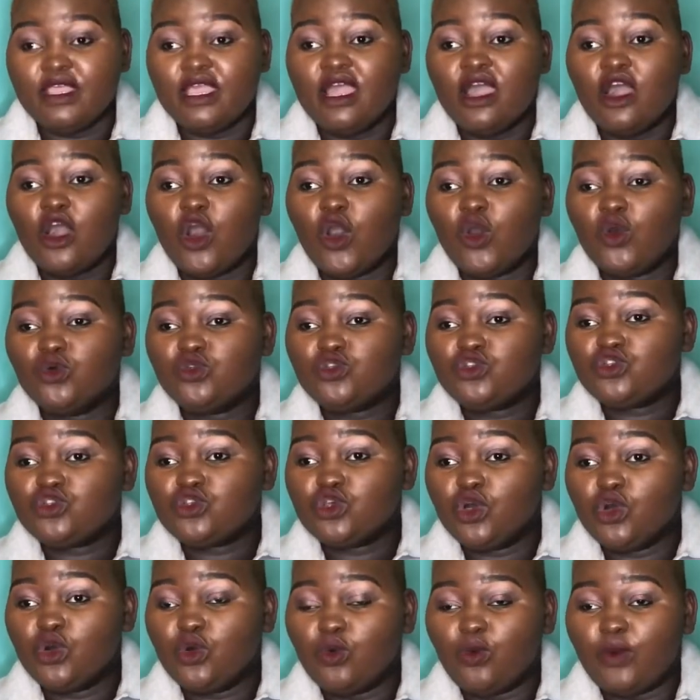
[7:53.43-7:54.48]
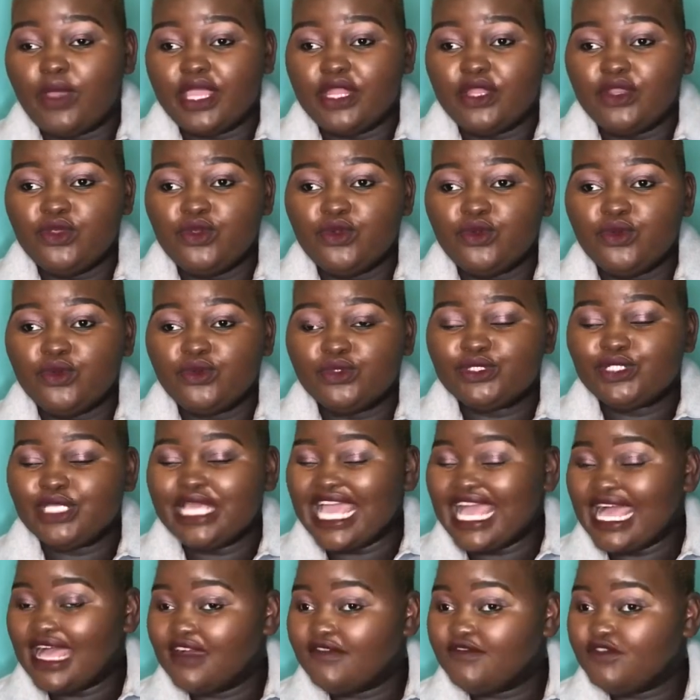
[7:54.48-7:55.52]
Also, when you
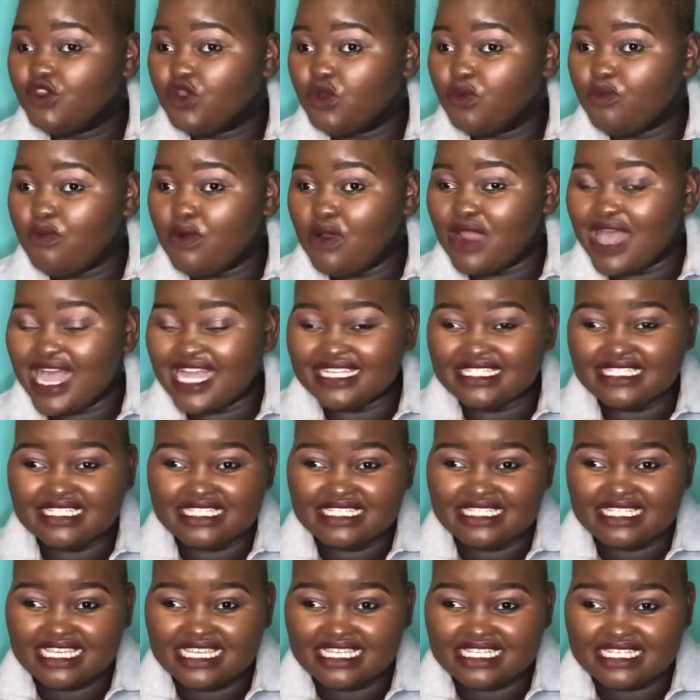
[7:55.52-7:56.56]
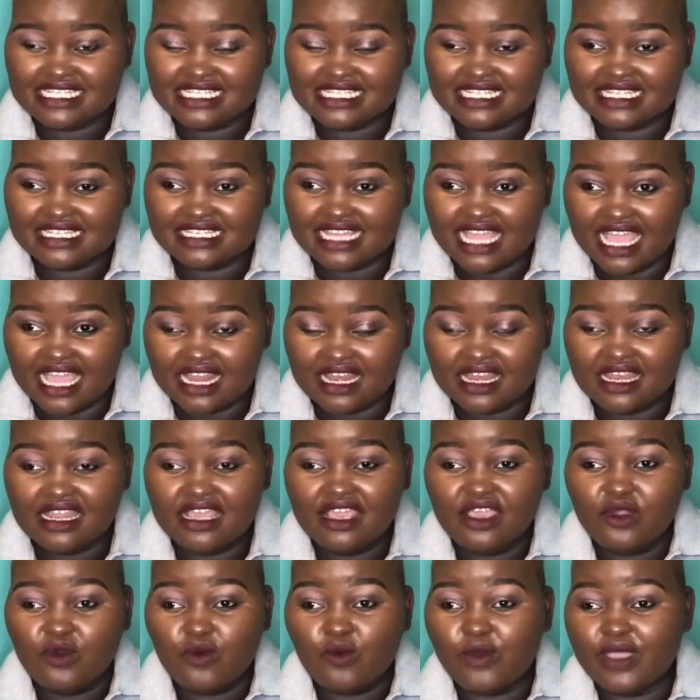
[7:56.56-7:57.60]
have your blood tests done,
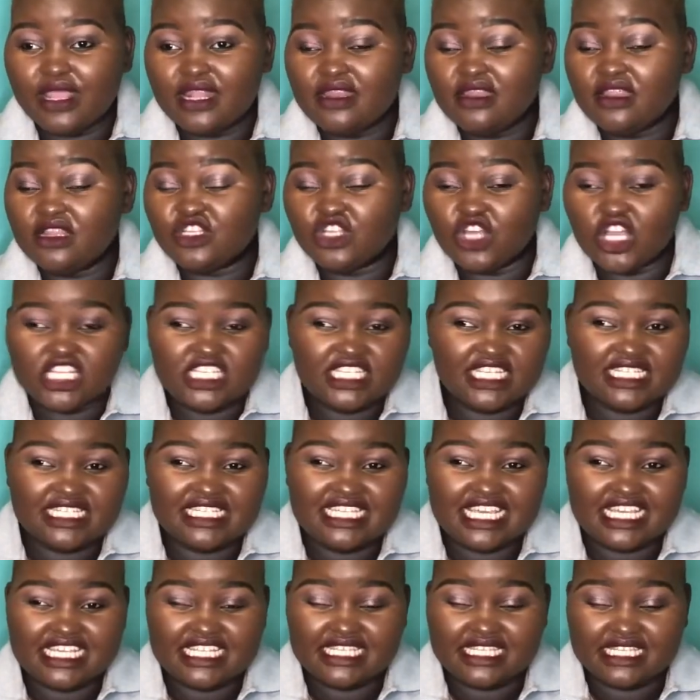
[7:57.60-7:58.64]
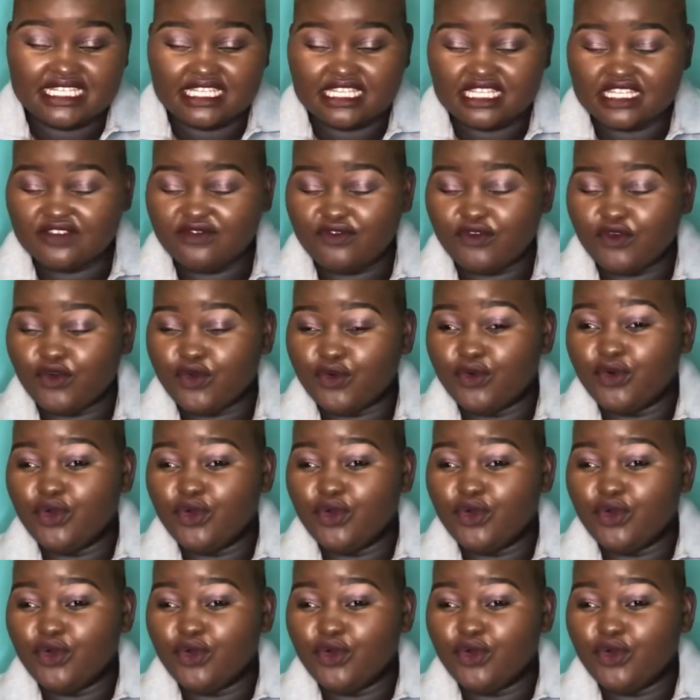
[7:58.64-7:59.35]
when the doctor tests for